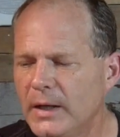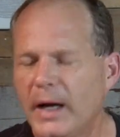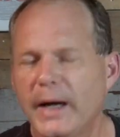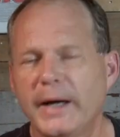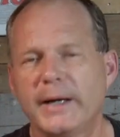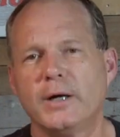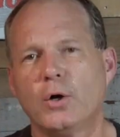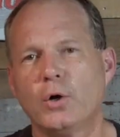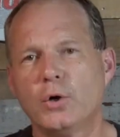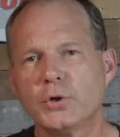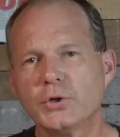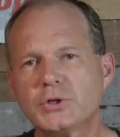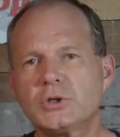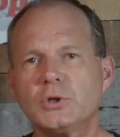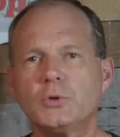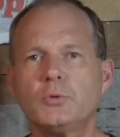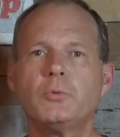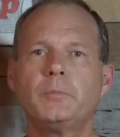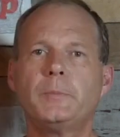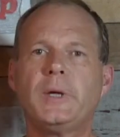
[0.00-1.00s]
I
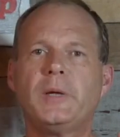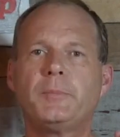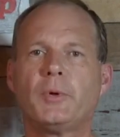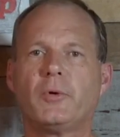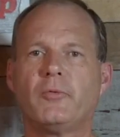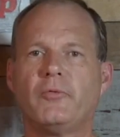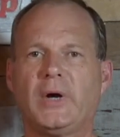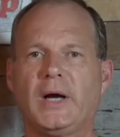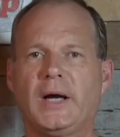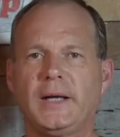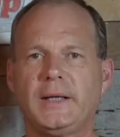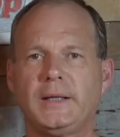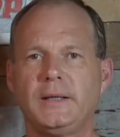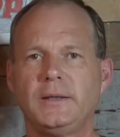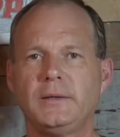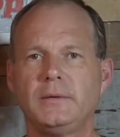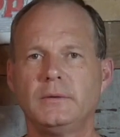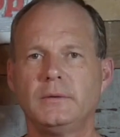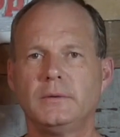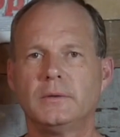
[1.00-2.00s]
also will be
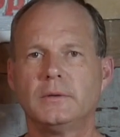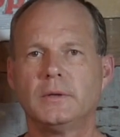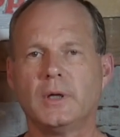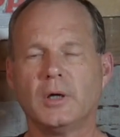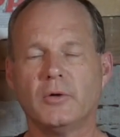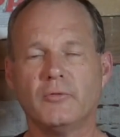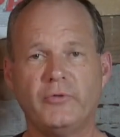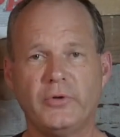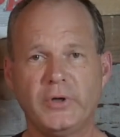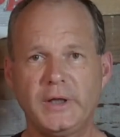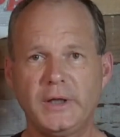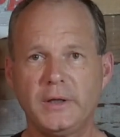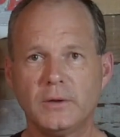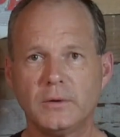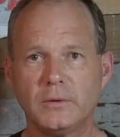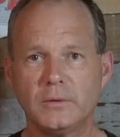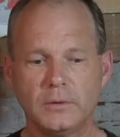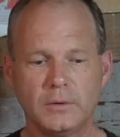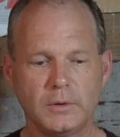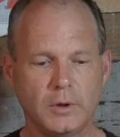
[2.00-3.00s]
providing a
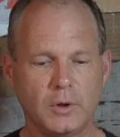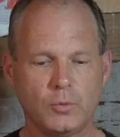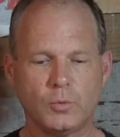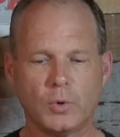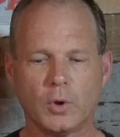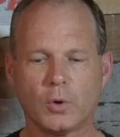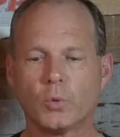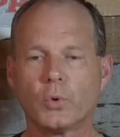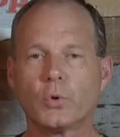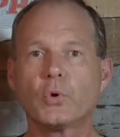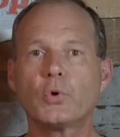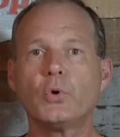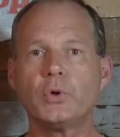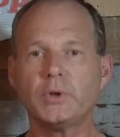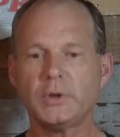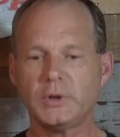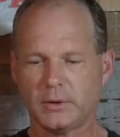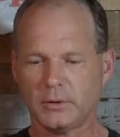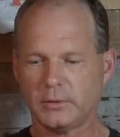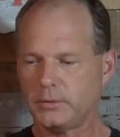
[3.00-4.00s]
video where we're
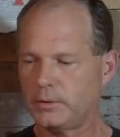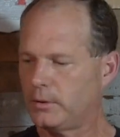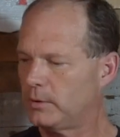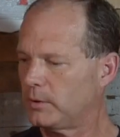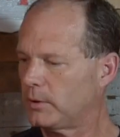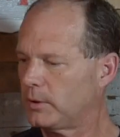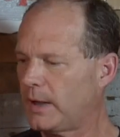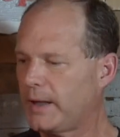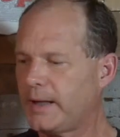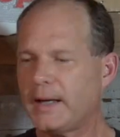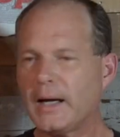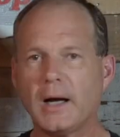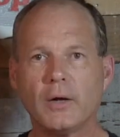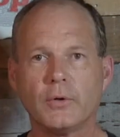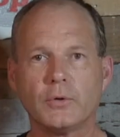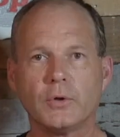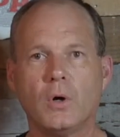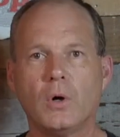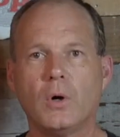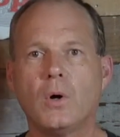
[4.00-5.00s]
going to lay
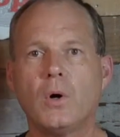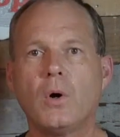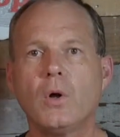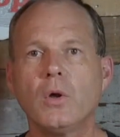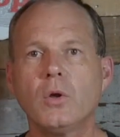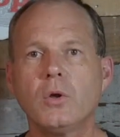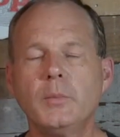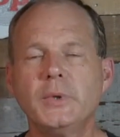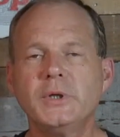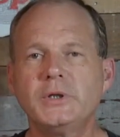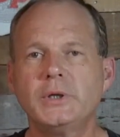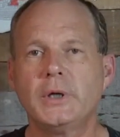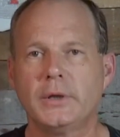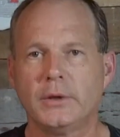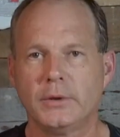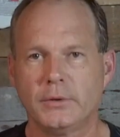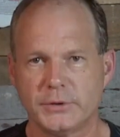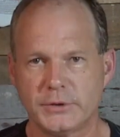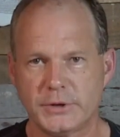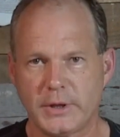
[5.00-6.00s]
out all the
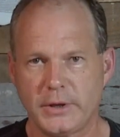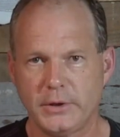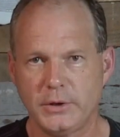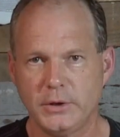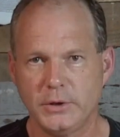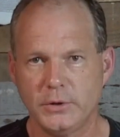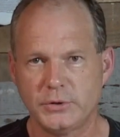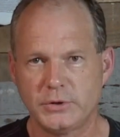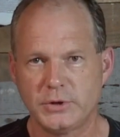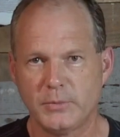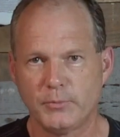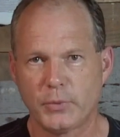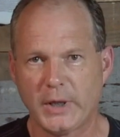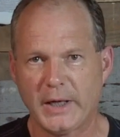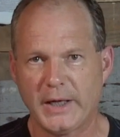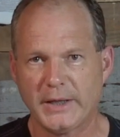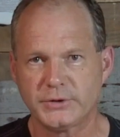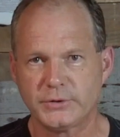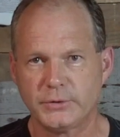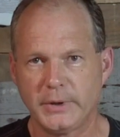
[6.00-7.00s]
materials that are used in
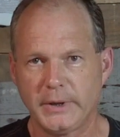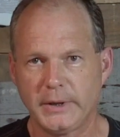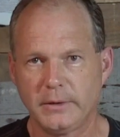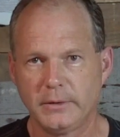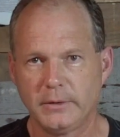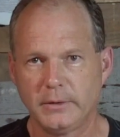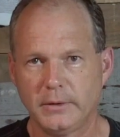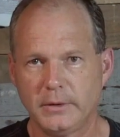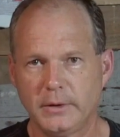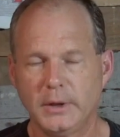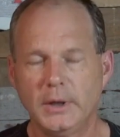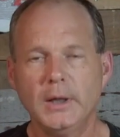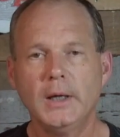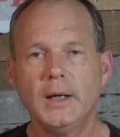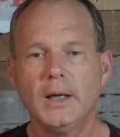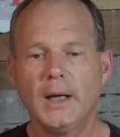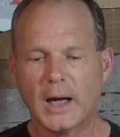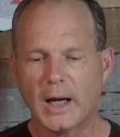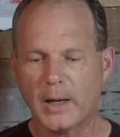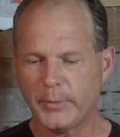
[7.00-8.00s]
plastering.
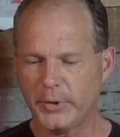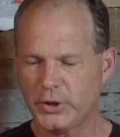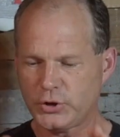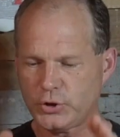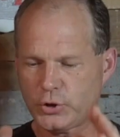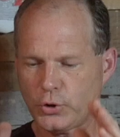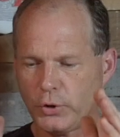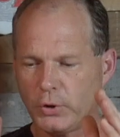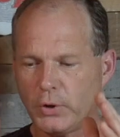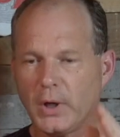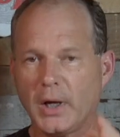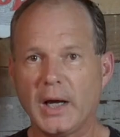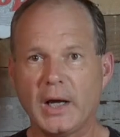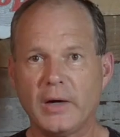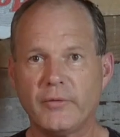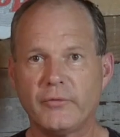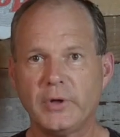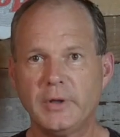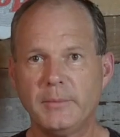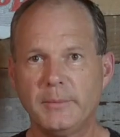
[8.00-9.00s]
I'm going to show you
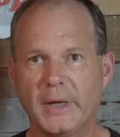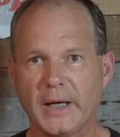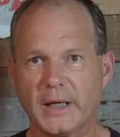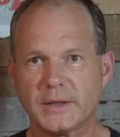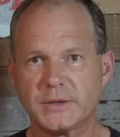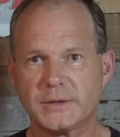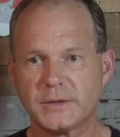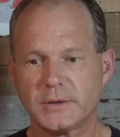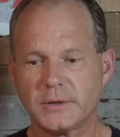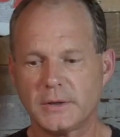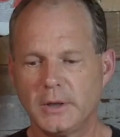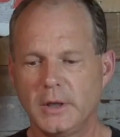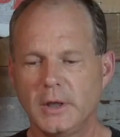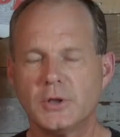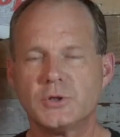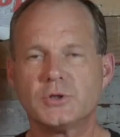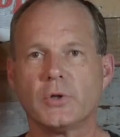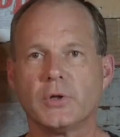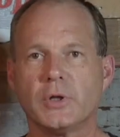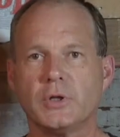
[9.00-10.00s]
every mix
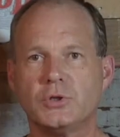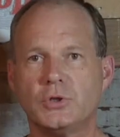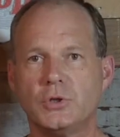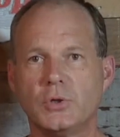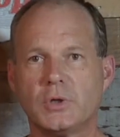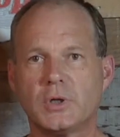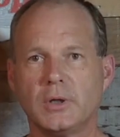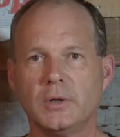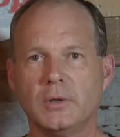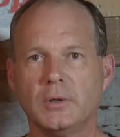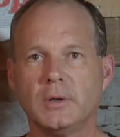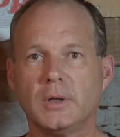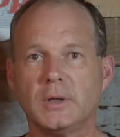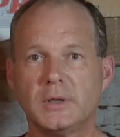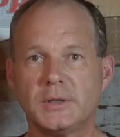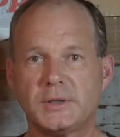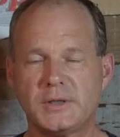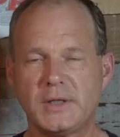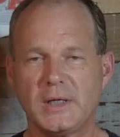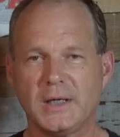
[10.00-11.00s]
so that you can
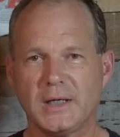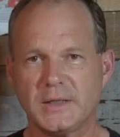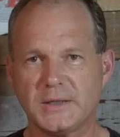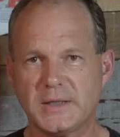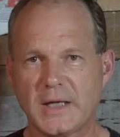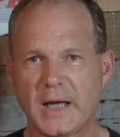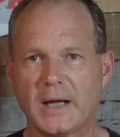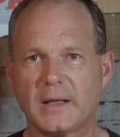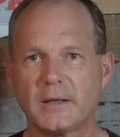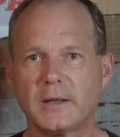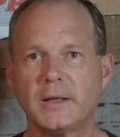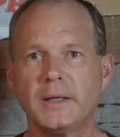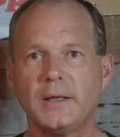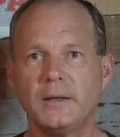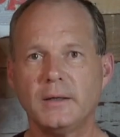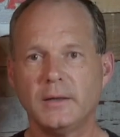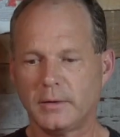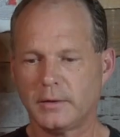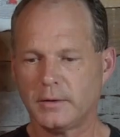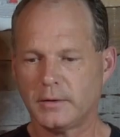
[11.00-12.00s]
see
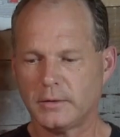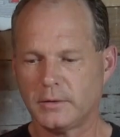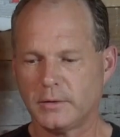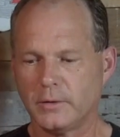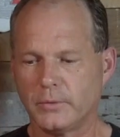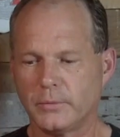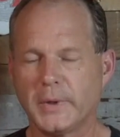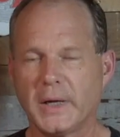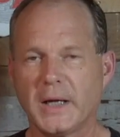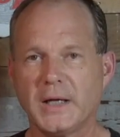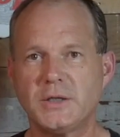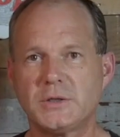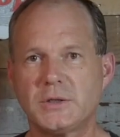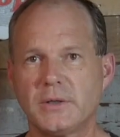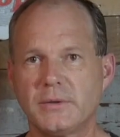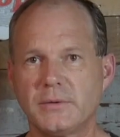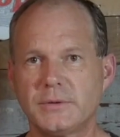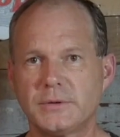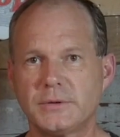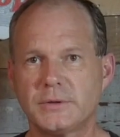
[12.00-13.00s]
exactly the
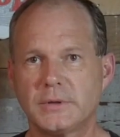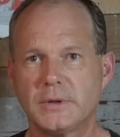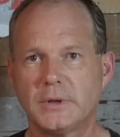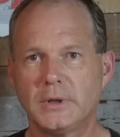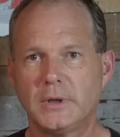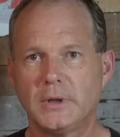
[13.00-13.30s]
ratios